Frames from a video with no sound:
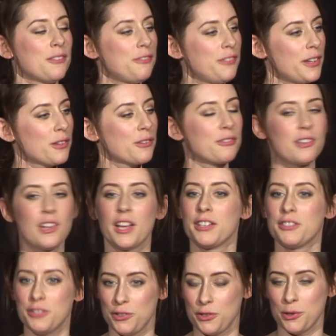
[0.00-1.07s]
fear of
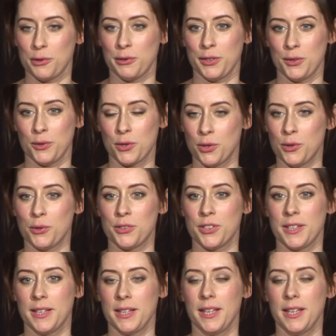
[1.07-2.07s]
flying tutorial called